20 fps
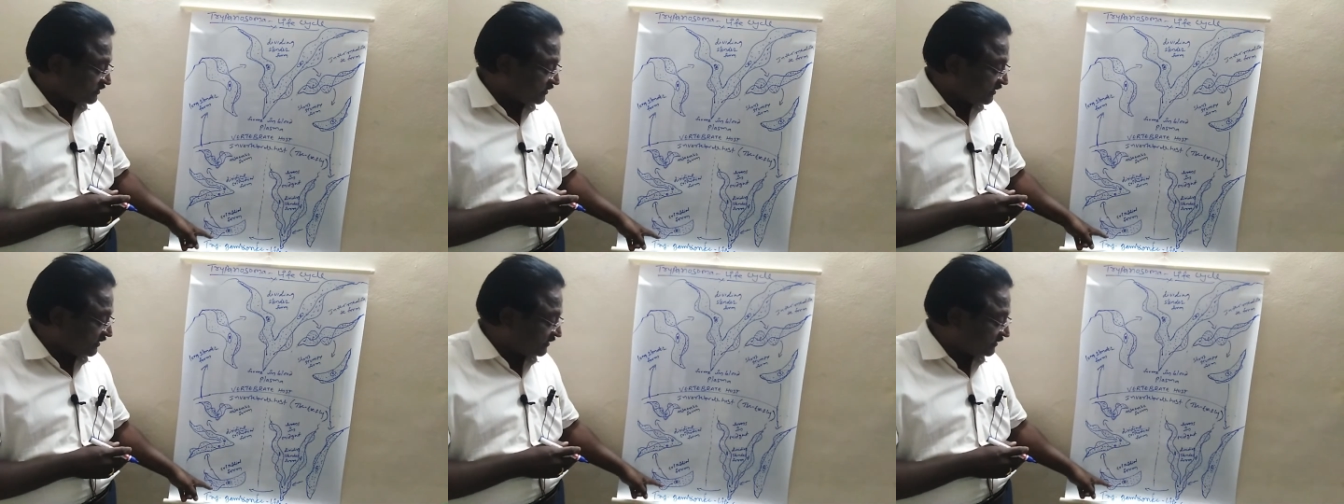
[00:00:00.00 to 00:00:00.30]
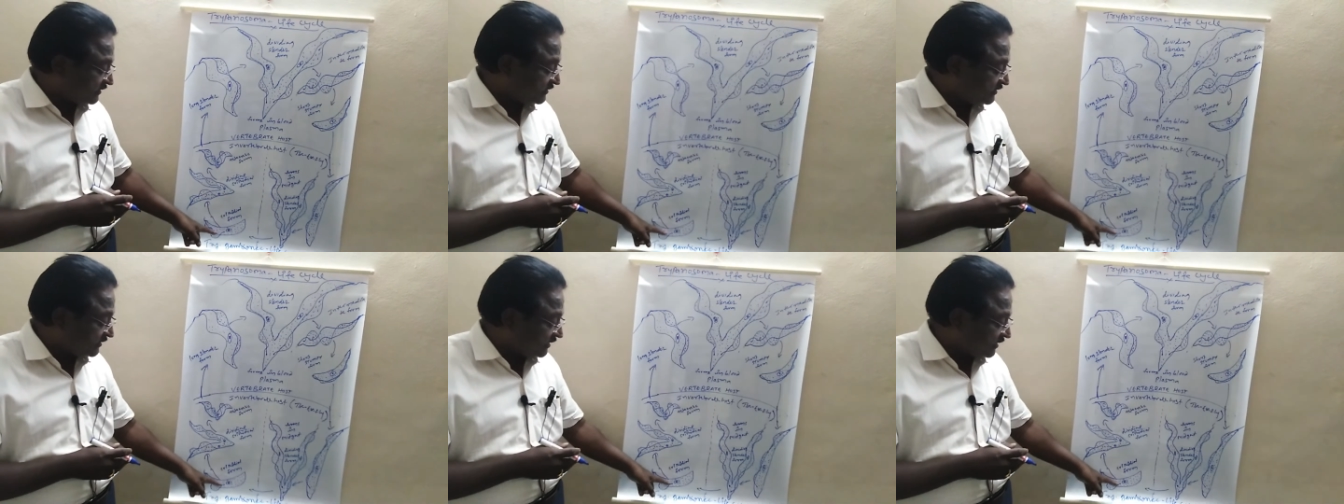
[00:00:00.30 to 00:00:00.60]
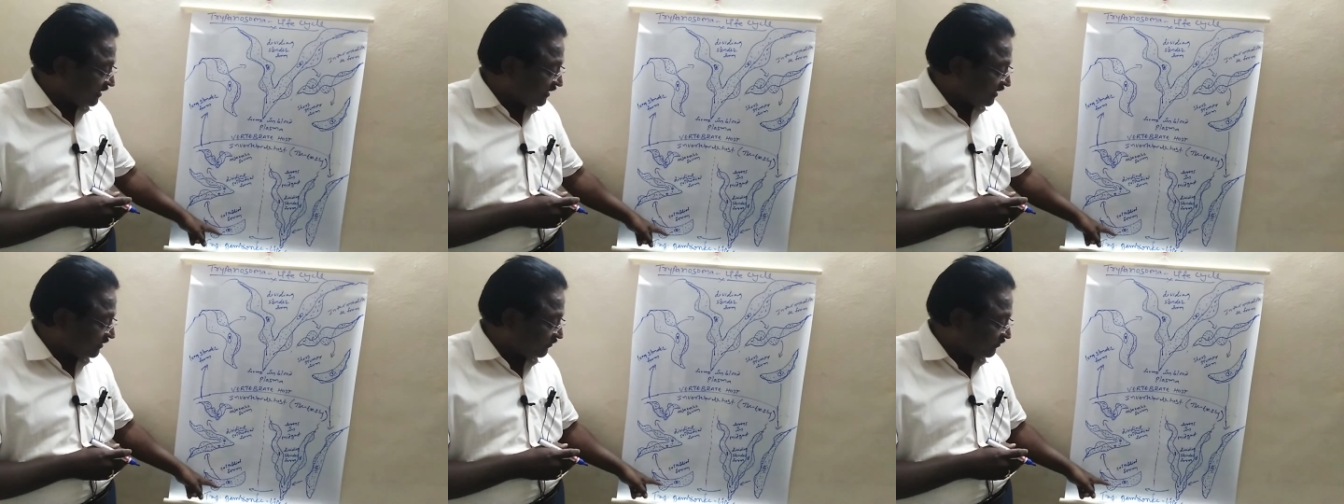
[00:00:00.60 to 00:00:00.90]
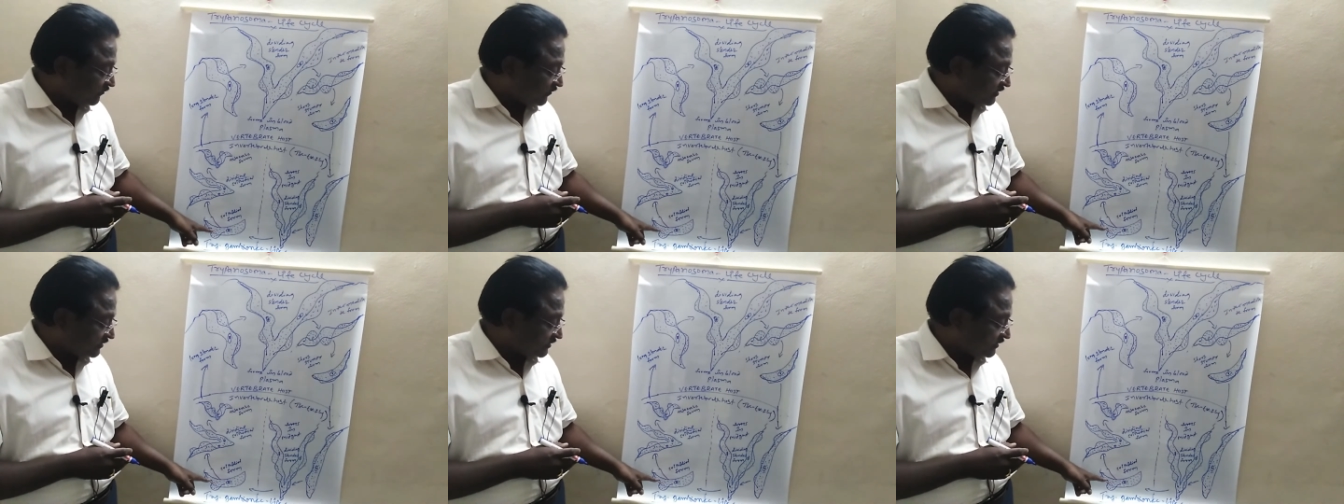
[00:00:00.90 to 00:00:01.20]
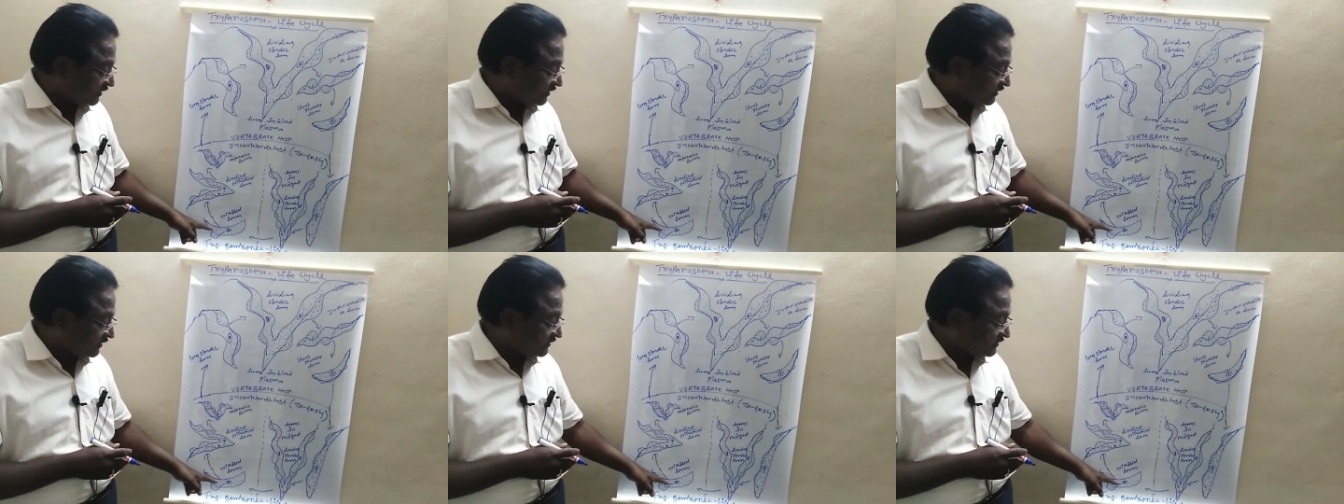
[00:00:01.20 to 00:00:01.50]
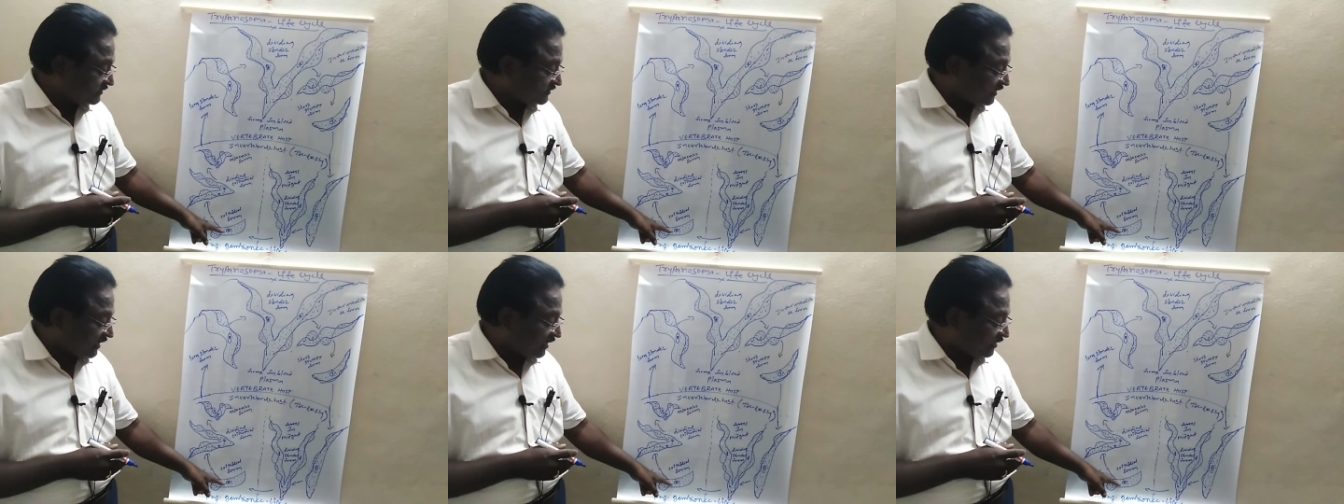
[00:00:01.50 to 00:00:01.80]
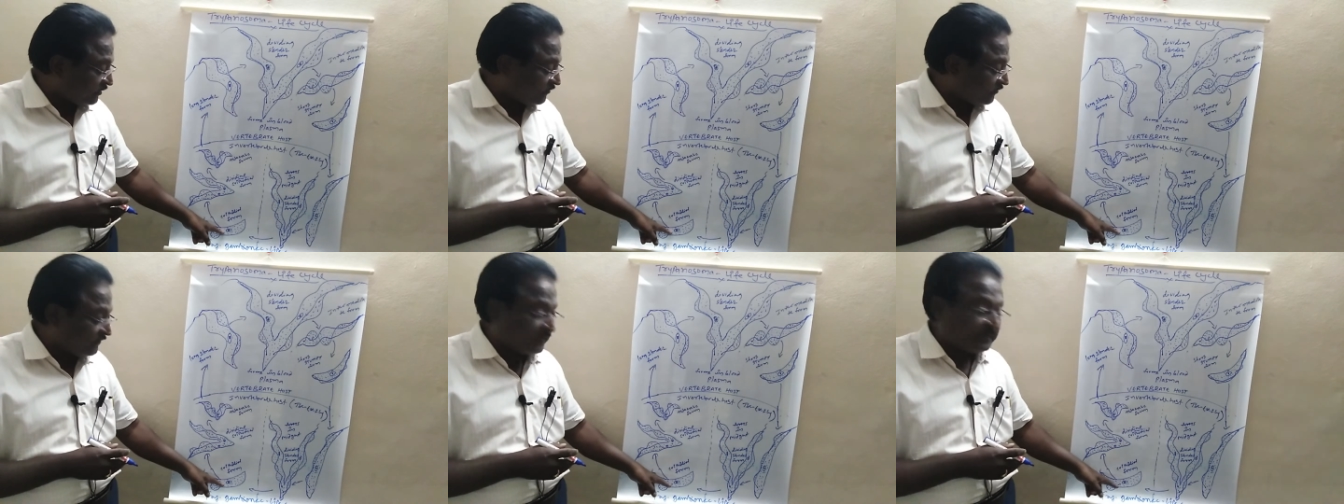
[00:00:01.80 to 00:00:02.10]
Here this is the kinetoplast. Here it is
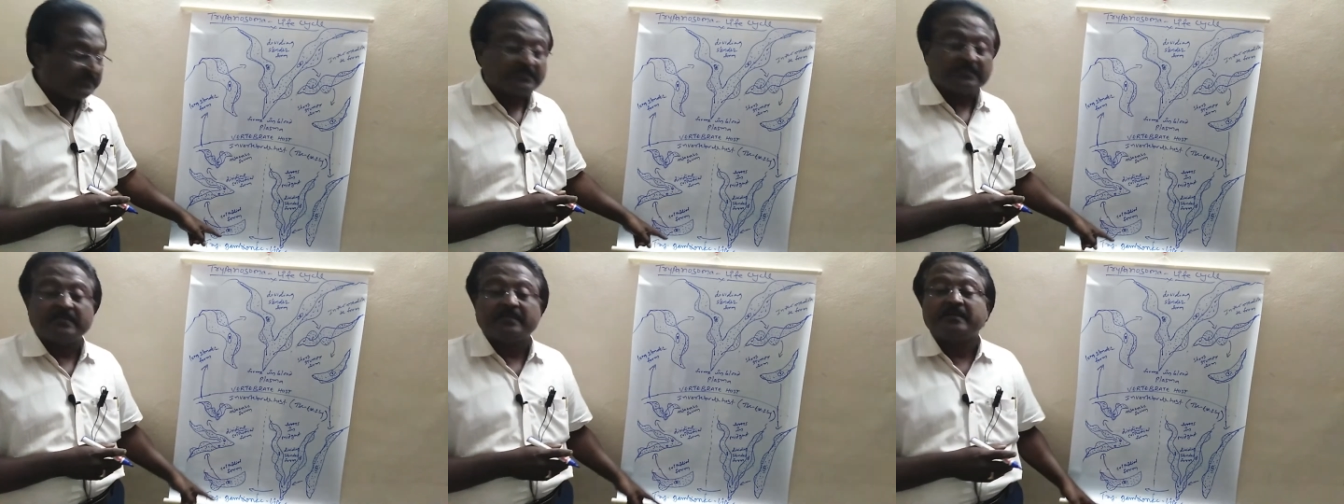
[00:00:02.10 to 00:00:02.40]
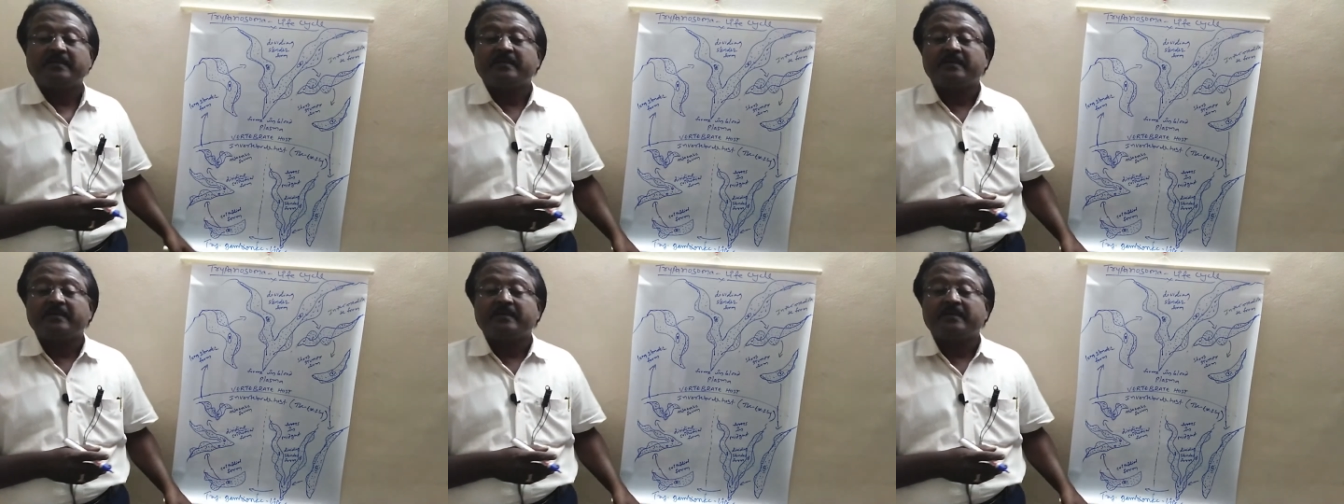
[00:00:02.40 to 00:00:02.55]
kinetoplast.